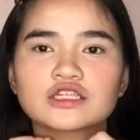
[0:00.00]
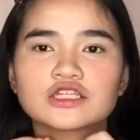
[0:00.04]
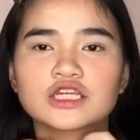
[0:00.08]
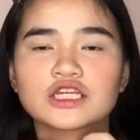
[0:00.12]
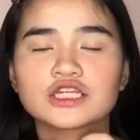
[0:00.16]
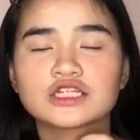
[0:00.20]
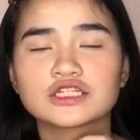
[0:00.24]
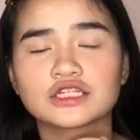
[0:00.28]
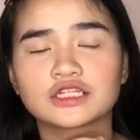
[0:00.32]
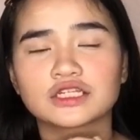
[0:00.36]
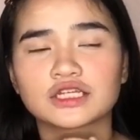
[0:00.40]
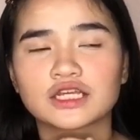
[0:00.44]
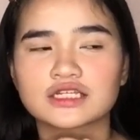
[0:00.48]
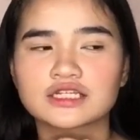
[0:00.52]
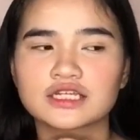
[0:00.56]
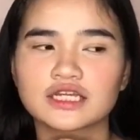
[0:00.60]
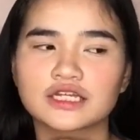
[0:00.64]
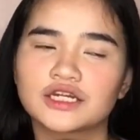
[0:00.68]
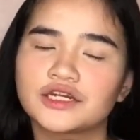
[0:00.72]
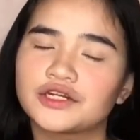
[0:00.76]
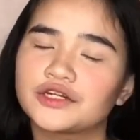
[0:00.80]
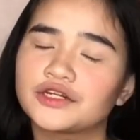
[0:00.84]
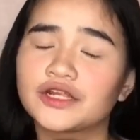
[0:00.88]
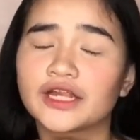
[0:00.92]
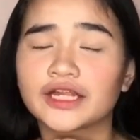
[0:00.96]
I changed it
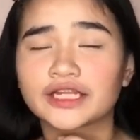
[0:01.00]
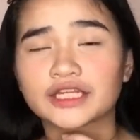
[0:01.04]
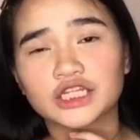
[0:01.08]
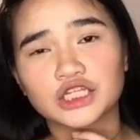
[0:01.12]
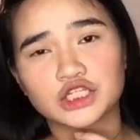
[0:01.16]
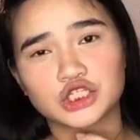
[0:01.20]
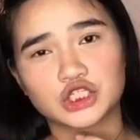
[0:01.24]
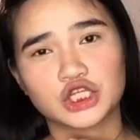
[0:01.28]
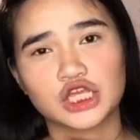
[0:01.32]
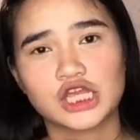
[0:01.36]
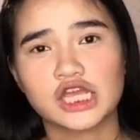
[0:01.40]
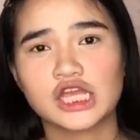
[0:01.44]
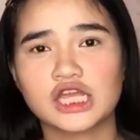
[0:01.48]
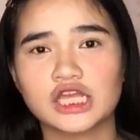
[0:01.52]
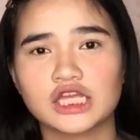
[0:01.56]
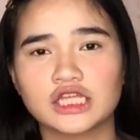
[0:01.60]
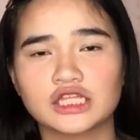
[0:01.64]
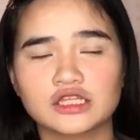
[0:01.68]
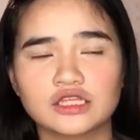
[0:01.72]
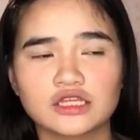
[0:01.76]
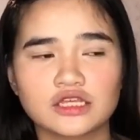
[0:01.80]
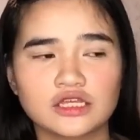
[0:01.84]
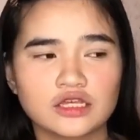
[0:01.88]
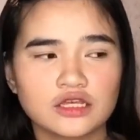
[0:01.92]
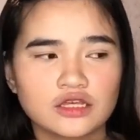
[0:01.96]
kasi I didn't like the
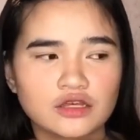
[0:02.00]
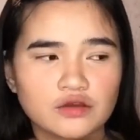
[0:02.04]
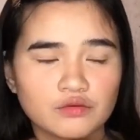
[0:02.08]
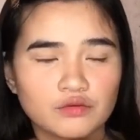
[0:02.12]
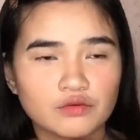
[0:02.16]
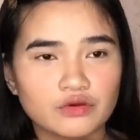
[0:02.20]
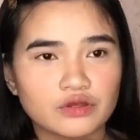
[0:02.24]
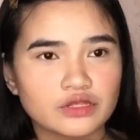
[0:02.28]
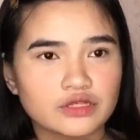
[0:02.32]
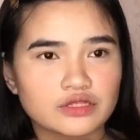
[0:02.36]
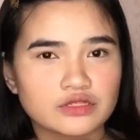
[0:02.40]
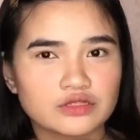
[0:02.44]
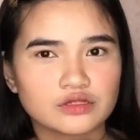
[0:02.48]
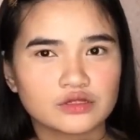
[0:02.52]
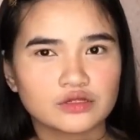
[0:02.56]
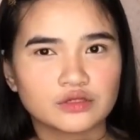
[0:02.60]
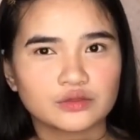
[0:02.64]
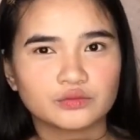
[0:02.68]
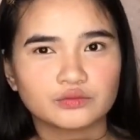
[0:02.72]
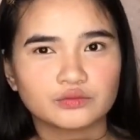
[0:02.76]
chain. Was